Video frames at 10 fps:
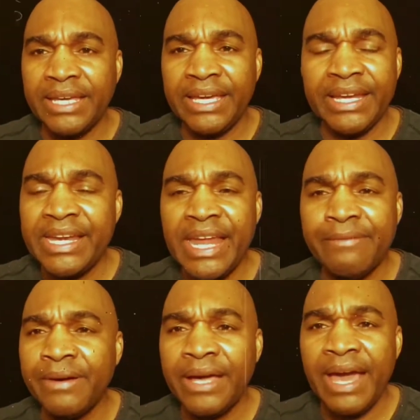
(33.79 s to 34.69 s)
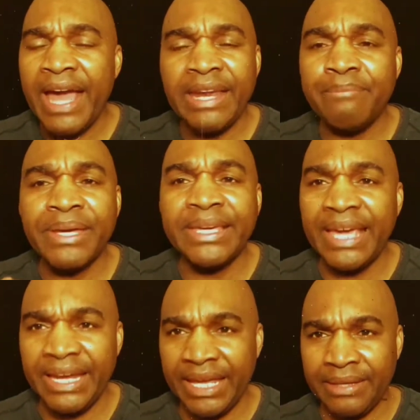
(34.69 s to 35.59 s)
it never had a
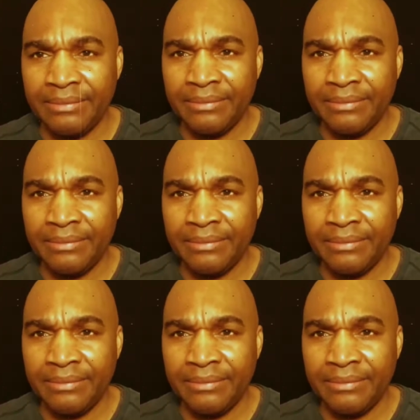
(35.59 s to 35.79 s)
beginning